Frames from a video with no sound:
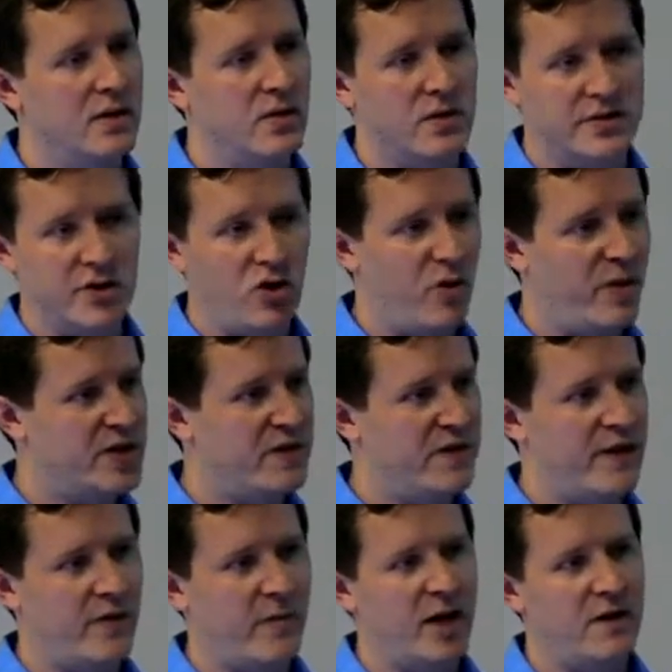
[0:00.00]
It was a whole bunch of
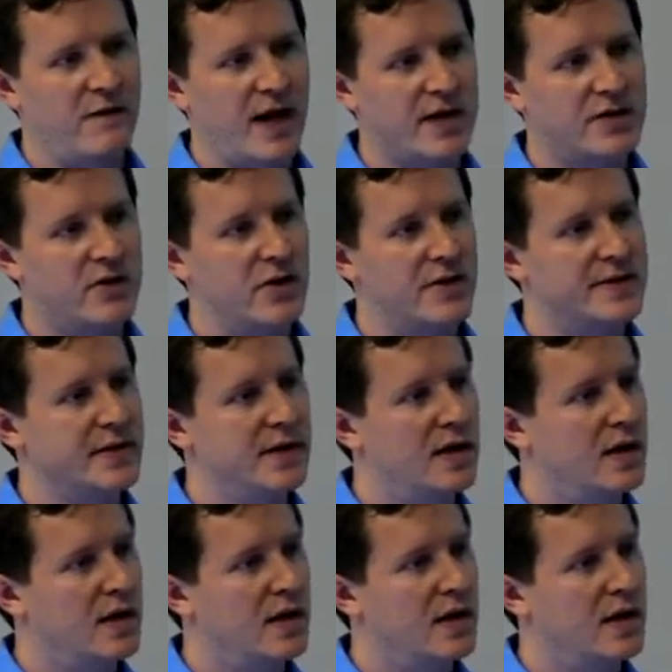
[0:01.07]
different manufacturers.